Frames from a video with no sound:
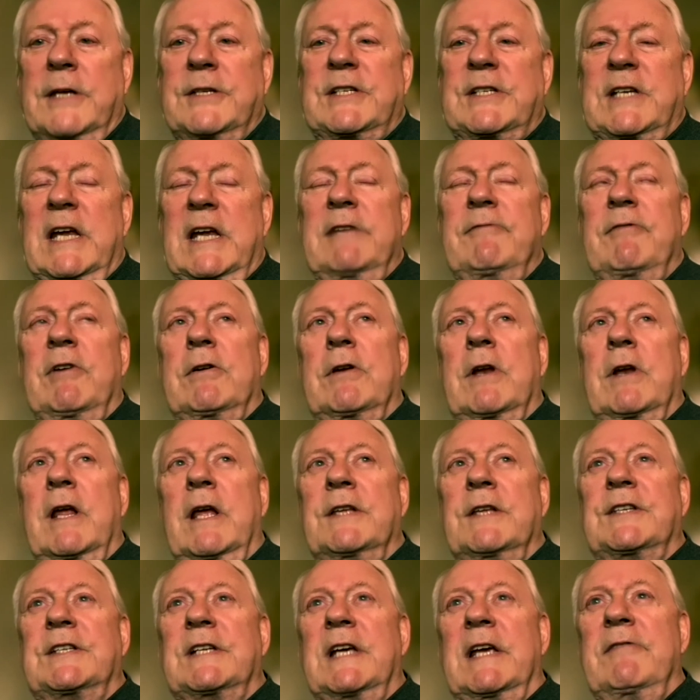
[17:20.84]

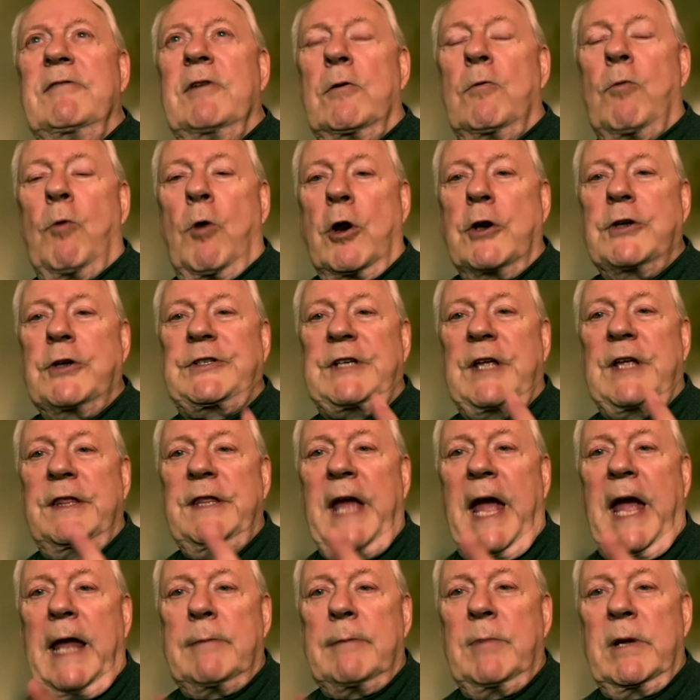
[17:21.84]
even worse than
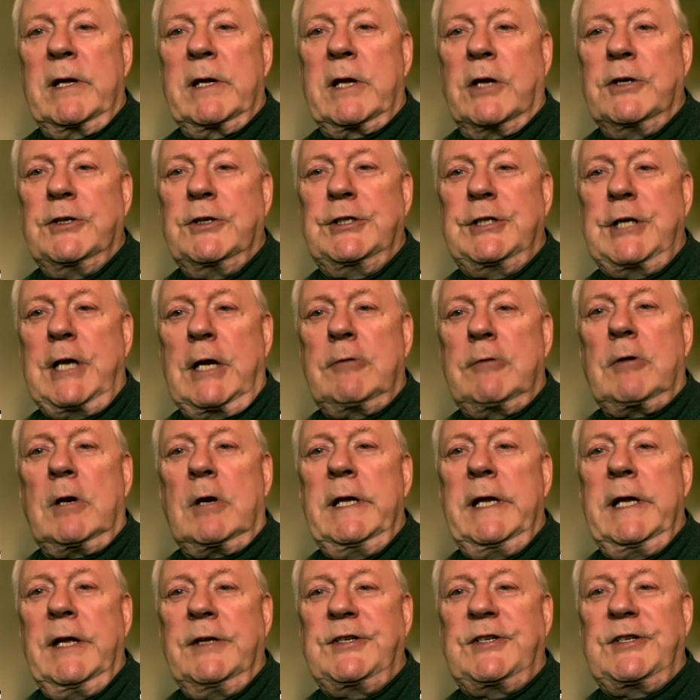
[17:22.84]
that, because
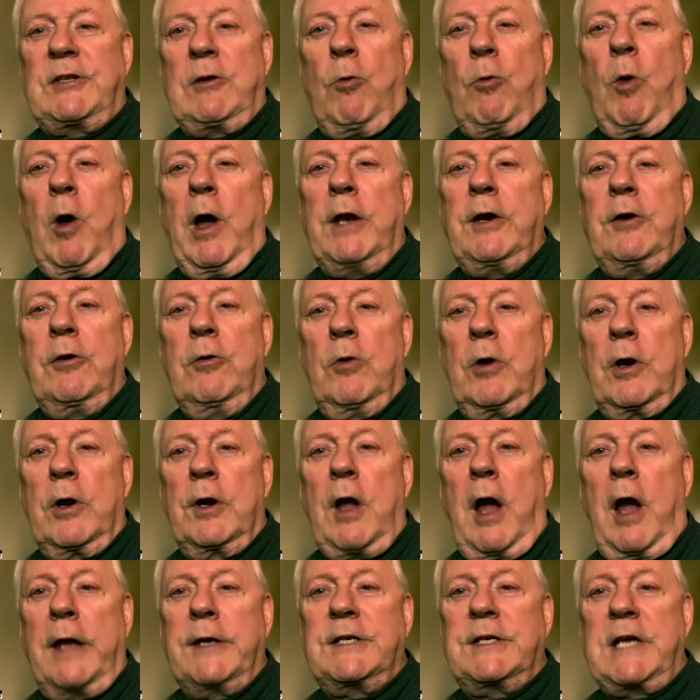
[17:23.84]
generally it's the one who are
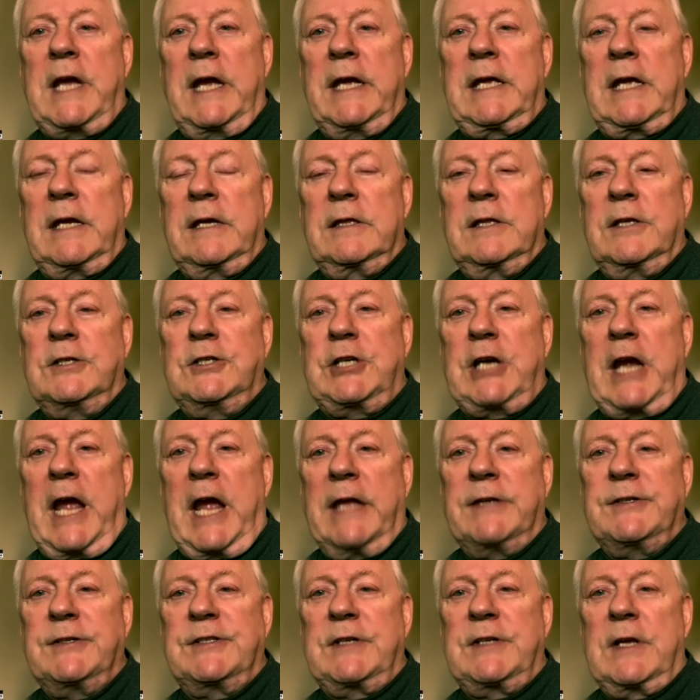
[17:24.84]
not taking the
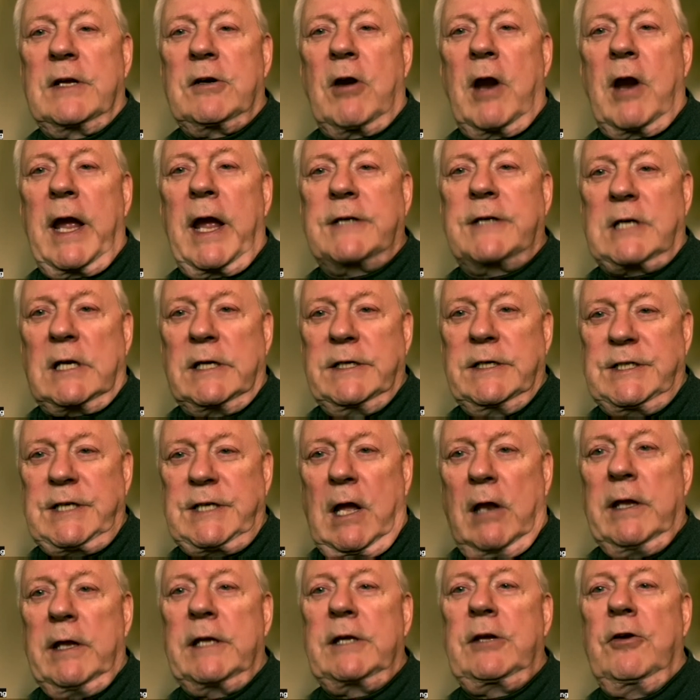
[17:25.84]
chance that are actually
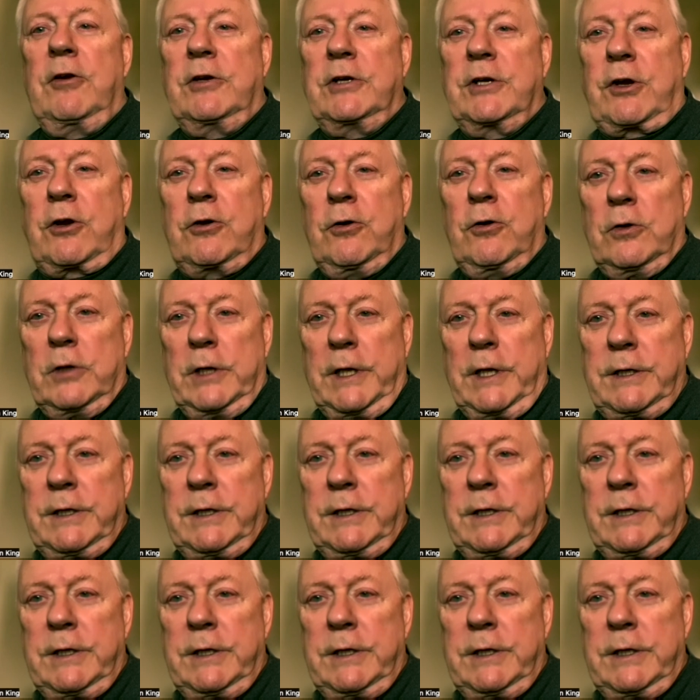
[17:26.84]
telling you to cool it.